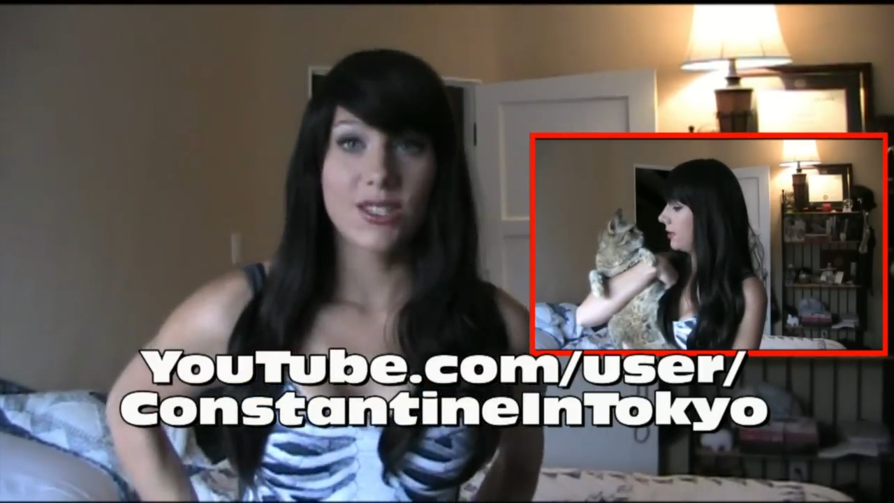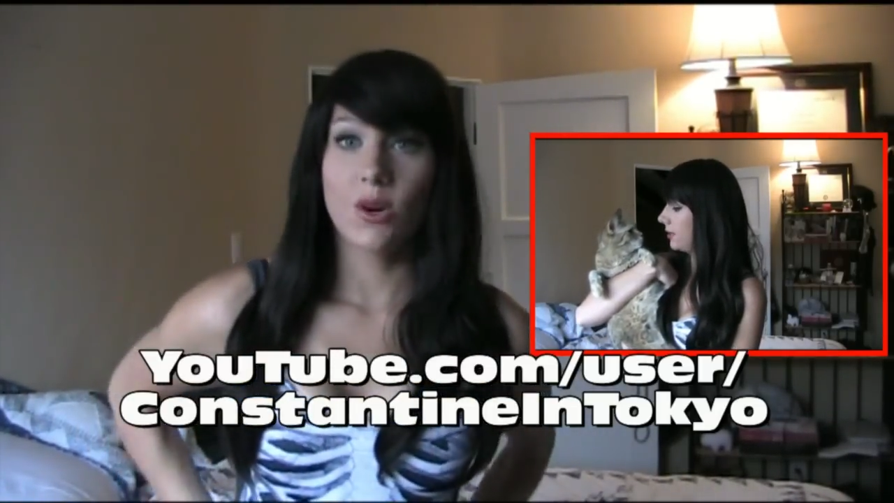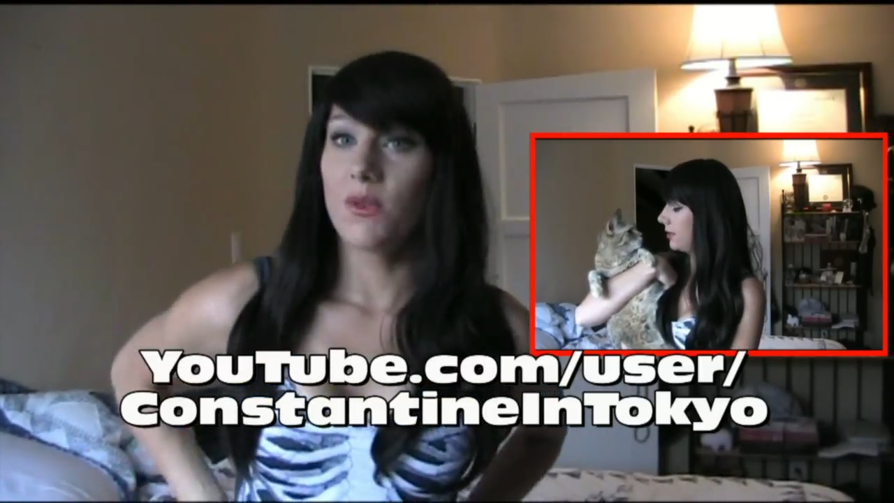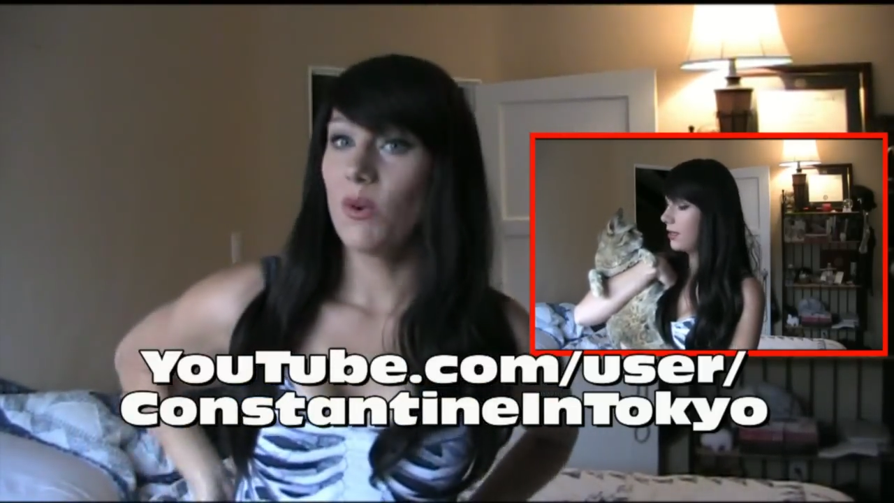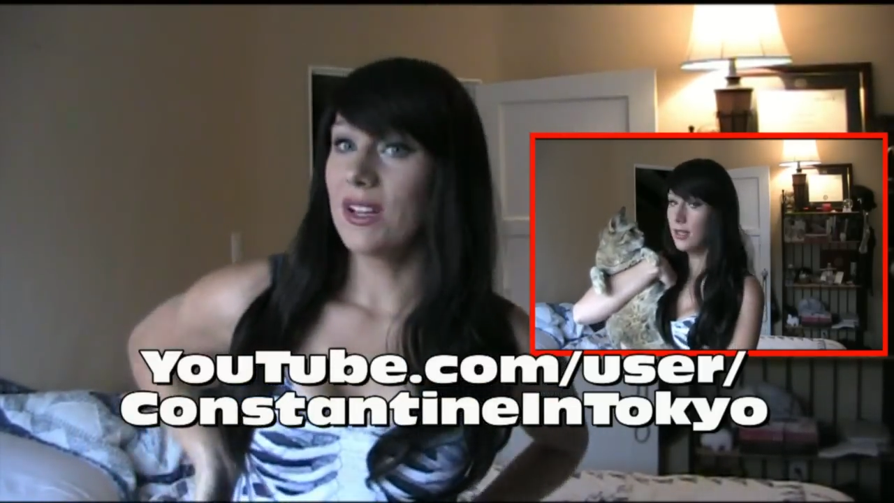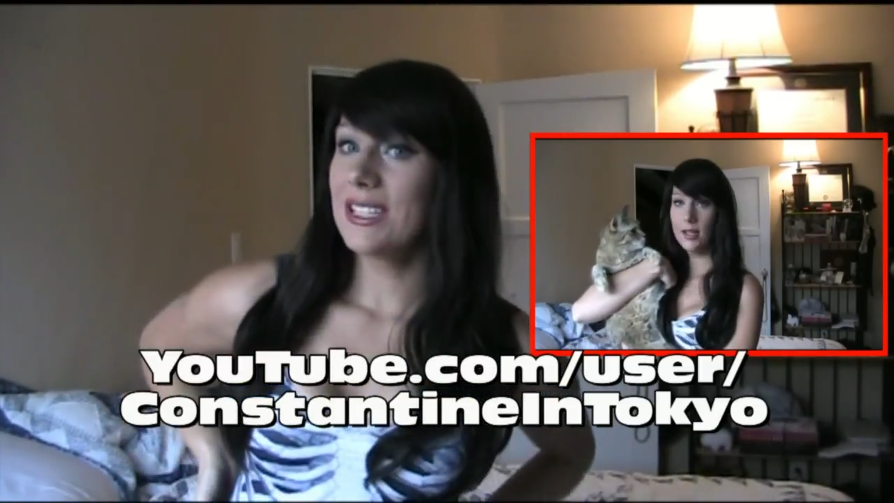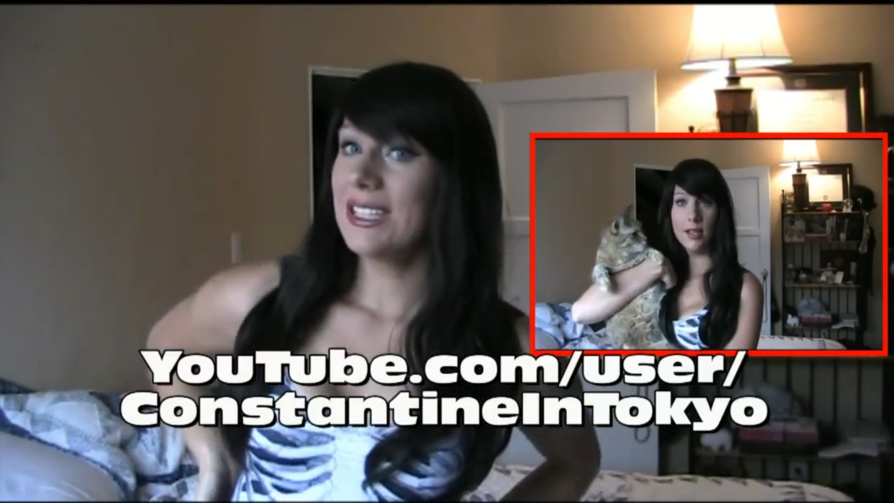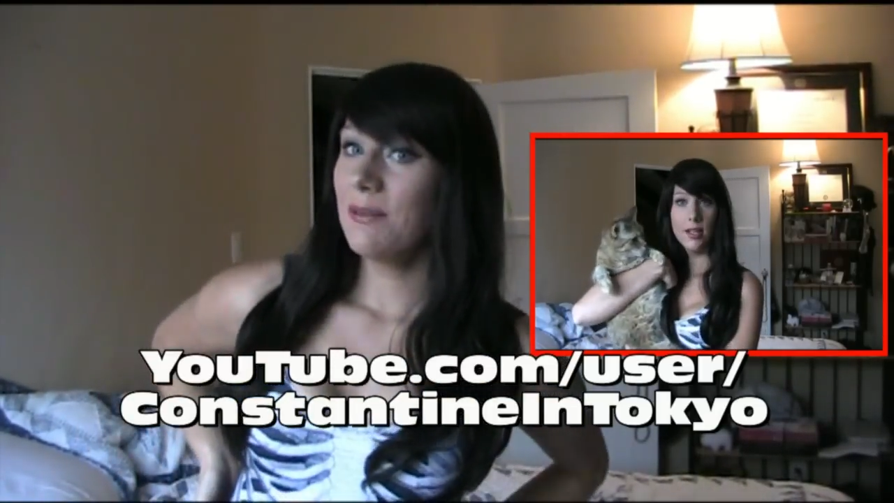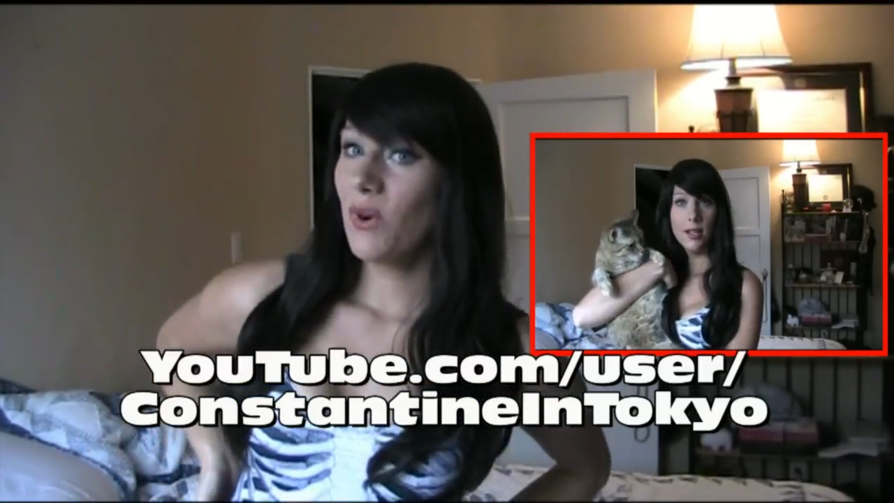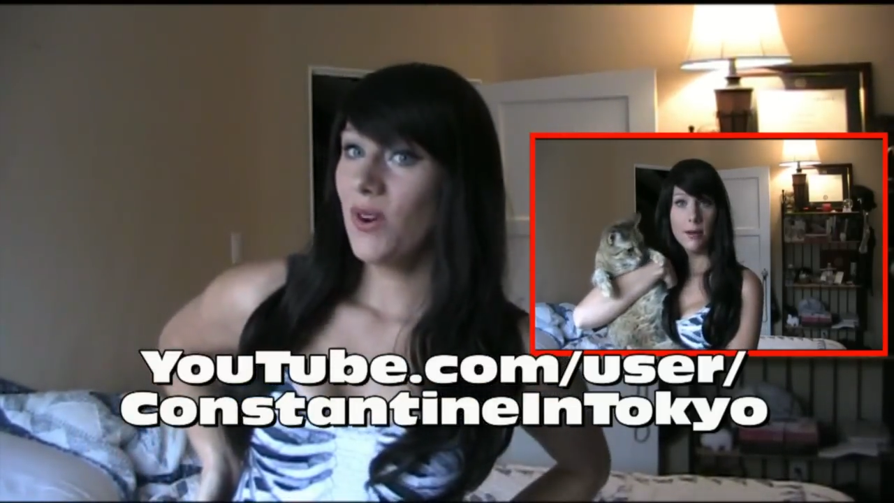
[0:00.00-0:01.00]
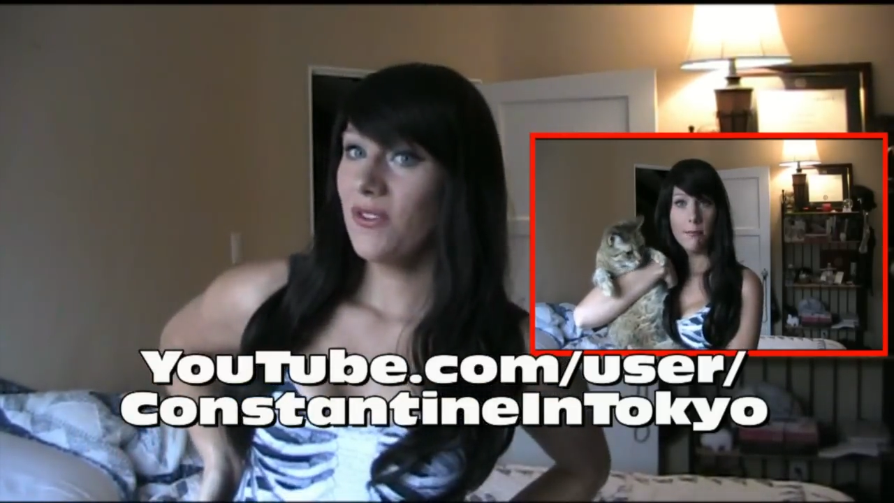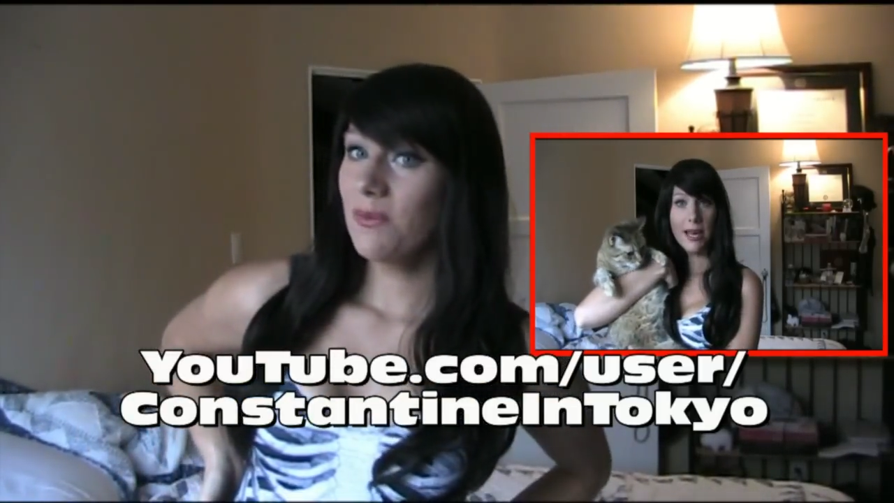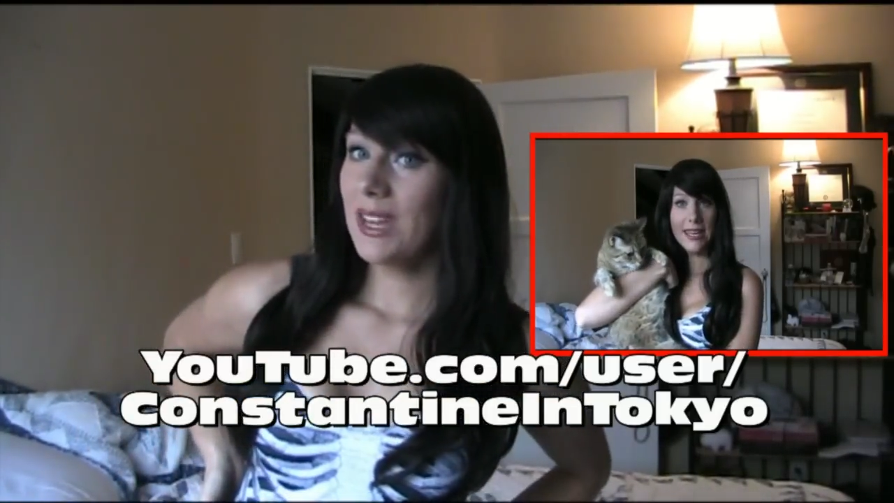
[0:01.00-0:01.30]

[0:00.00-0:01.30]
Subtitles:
So if you want to see more of